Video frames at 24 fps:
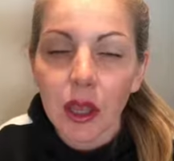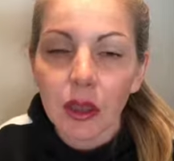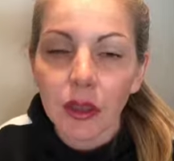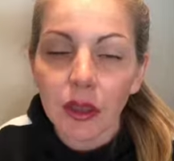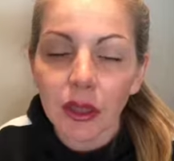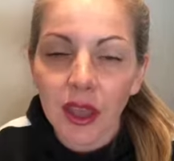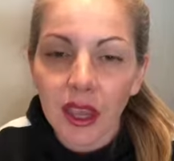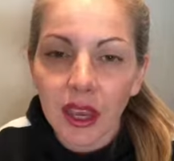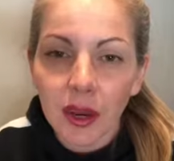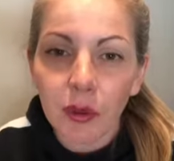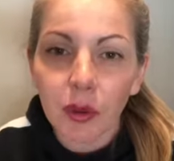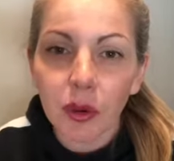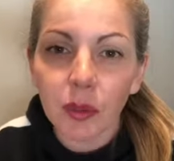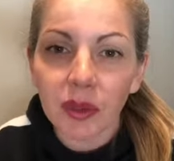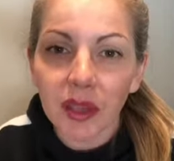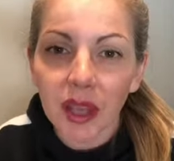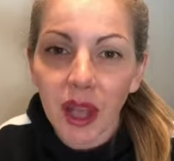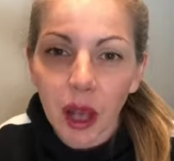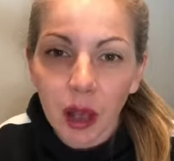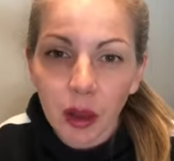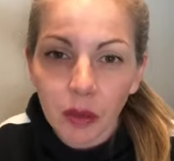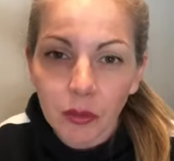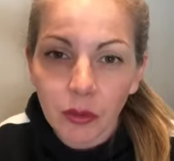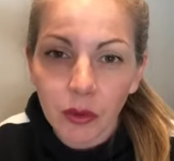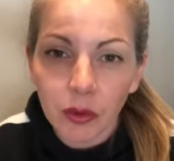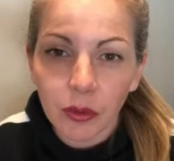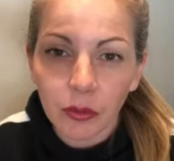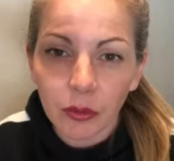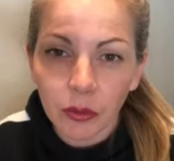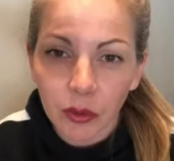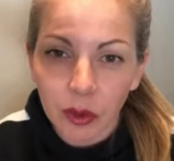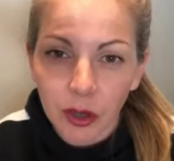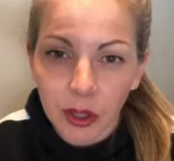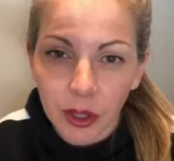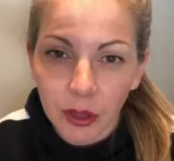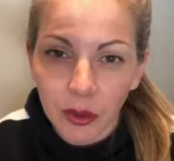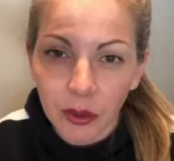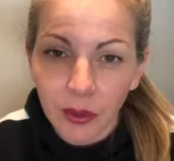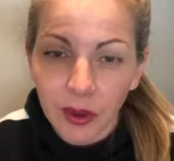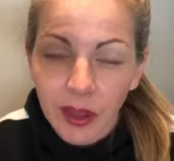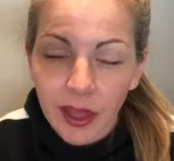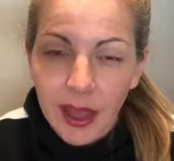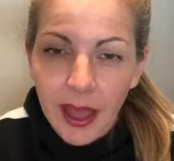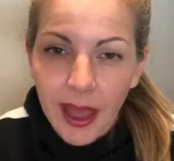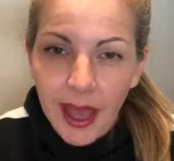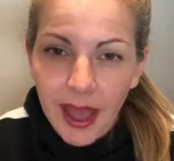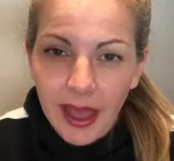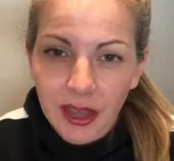They will be helpful for you
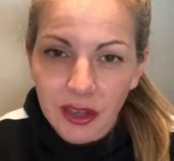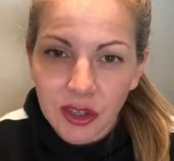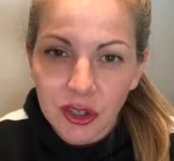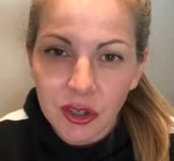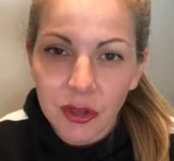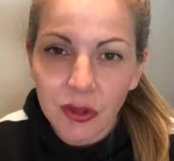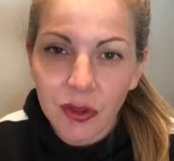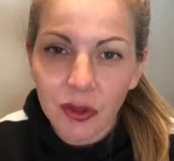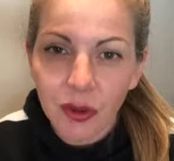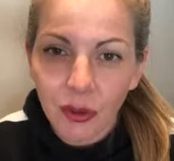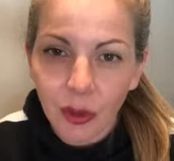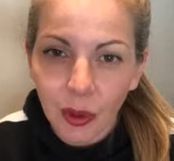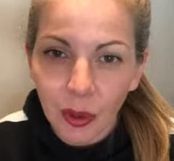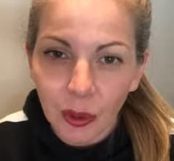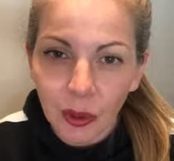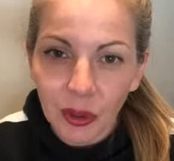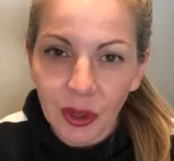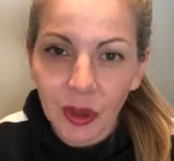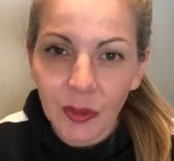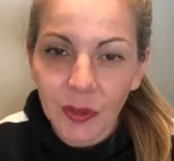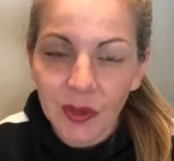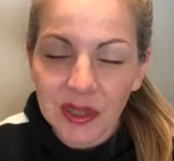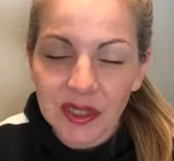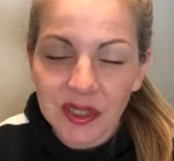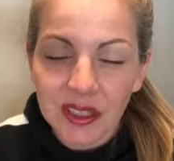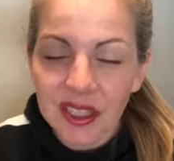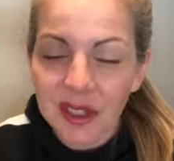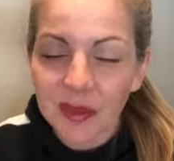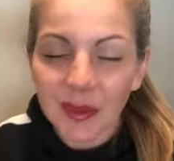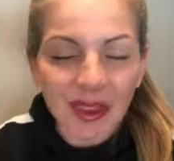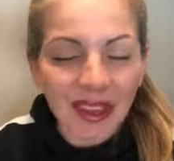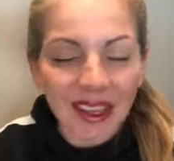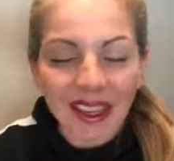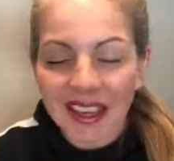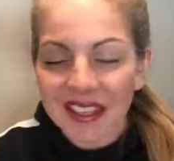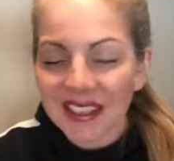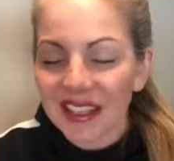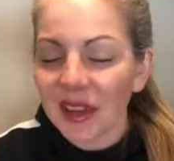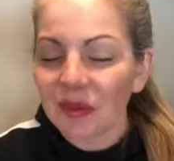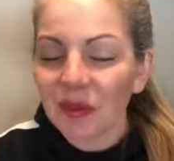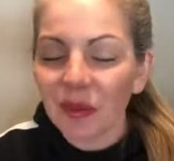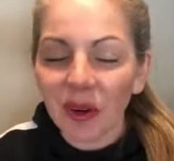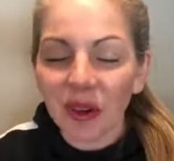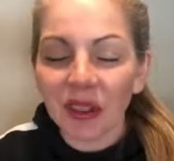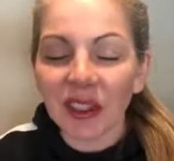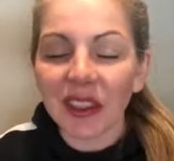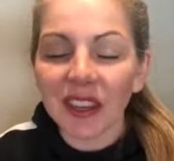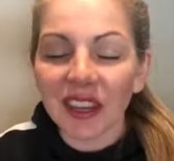as you grow your business. But like I said,
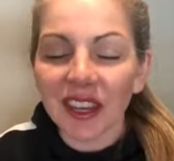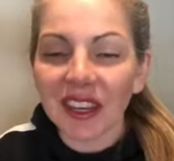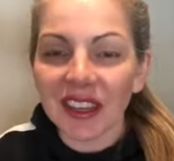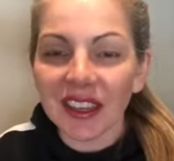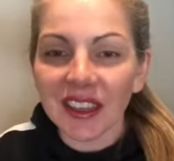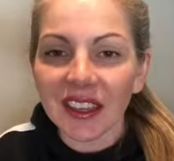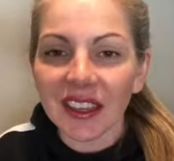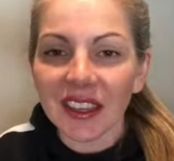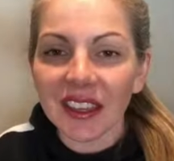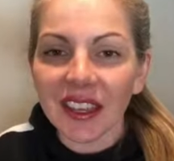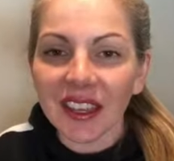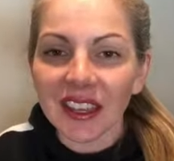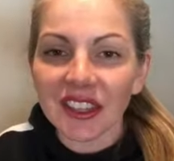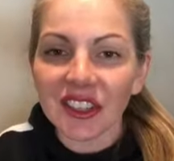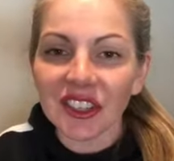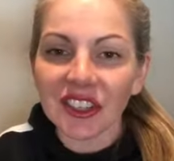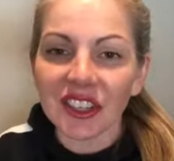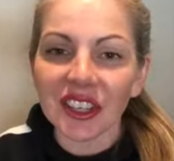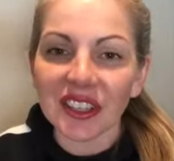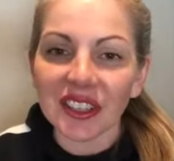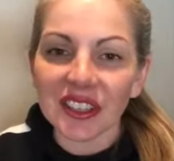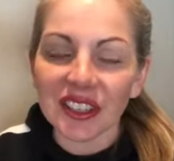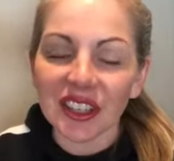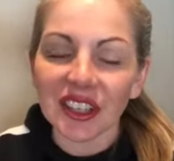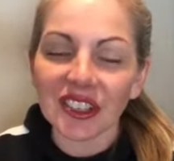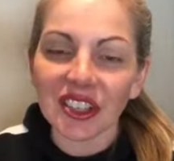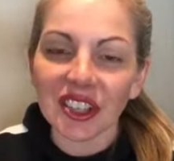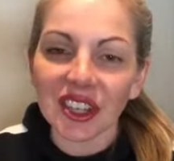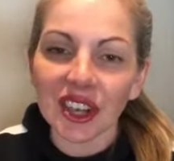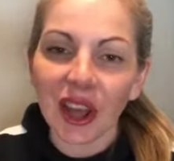more than anything, it's just such an